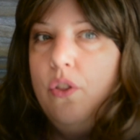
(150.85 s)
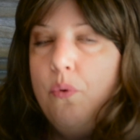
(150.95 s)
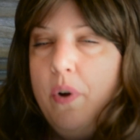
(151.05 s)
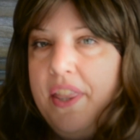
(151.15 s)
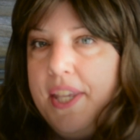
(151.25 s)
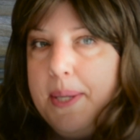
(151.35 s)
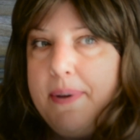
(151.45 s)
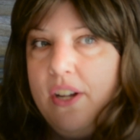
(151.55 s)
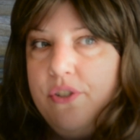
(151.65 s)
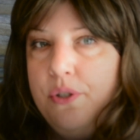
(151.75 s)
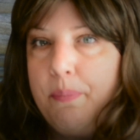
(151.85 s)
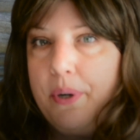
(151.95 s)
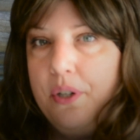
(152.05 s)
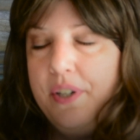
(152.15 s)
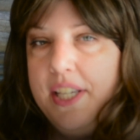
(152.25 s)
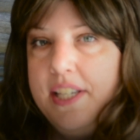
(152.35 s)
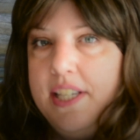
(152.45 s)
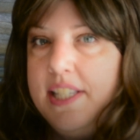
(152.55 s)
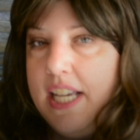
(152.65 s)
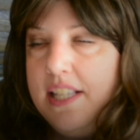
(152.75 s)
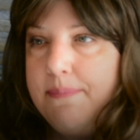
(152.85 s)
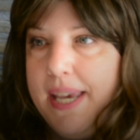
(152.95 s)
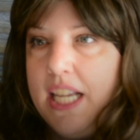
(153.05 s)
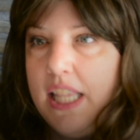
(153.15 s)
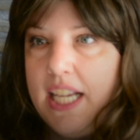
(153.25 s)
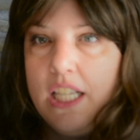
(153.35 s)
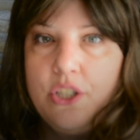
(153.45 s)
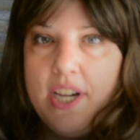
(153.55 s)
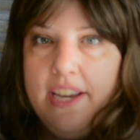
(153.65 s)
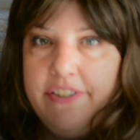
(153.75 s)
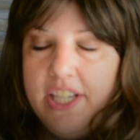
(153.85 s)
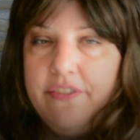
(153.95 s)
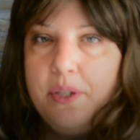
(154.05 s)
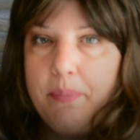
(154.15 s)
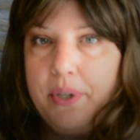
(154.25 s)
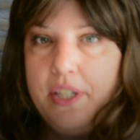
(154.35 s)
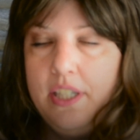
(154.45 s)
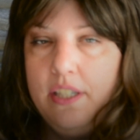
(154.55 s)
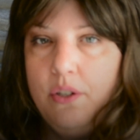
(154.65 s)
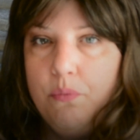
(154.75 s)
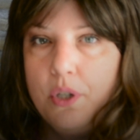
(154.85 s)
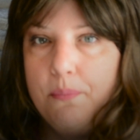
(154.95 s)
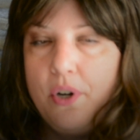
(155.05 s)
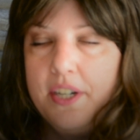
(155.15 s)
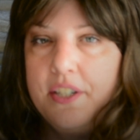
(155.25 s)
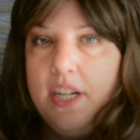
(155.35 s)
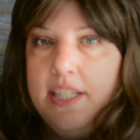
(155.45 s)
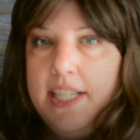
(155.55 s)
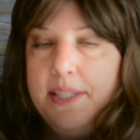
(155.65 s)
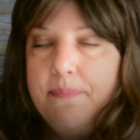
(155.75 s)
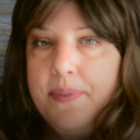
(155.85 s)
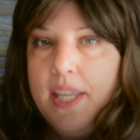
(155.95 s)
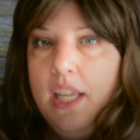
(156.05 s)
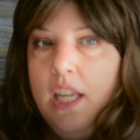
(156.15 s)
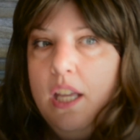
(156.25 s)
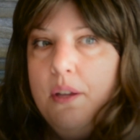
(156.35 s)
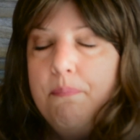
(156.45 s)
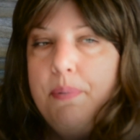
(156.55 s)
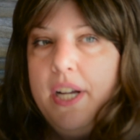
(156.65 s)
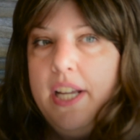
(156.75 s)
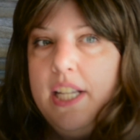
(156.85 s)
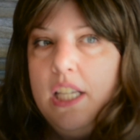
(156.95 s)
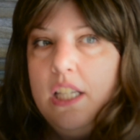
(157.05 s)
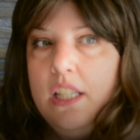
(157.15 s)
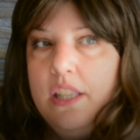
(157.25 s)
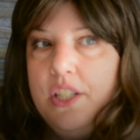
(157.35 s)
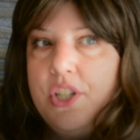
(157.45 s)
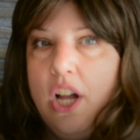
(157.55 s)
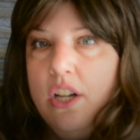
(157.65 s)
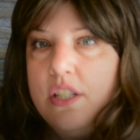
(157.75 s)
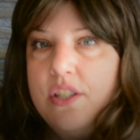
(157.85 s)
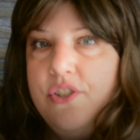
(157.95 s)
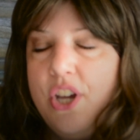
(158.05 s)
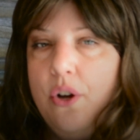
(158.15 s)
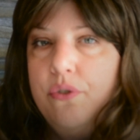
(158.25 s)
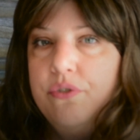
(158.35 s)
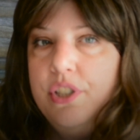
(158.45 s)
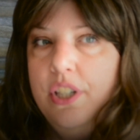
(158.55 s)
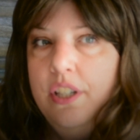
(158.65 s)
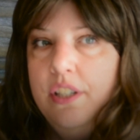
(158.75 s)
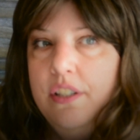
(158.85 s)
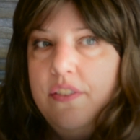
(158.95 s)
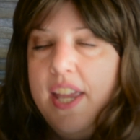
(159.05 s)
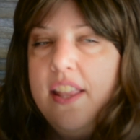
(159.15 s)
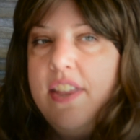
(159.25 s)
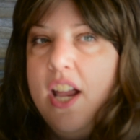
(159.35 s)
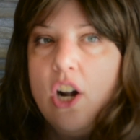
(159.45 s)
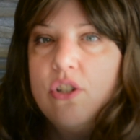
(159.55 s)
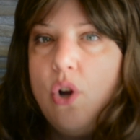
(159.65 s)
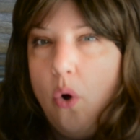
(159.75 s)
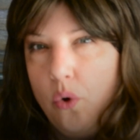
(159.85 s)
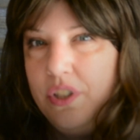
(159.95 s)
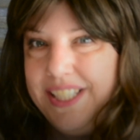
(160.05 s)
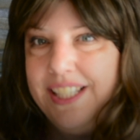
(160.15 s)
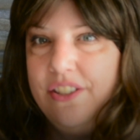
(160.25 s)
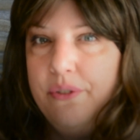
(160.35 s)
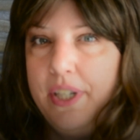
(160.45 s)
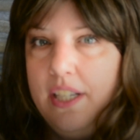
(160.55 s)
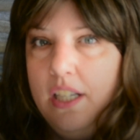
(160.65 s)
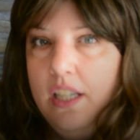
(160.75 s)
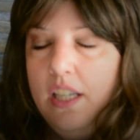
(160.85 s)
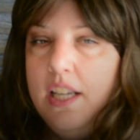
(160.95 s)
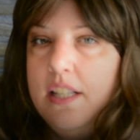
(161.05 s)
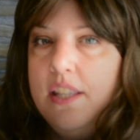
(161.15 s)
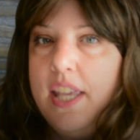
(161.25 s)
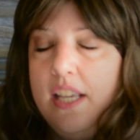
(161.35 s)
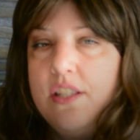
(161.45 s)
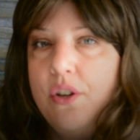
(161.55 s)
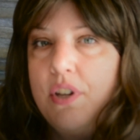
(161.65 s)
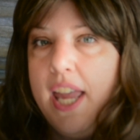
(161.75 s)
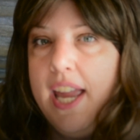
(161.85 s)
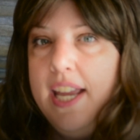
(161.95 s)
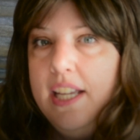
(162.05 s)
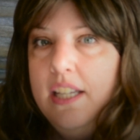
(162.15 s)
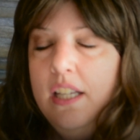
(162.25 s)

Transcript: The one thing about NuPro, it does make like a gravy if you put warm water on it, but the dogs don't, they aren't totally into it. It's okay.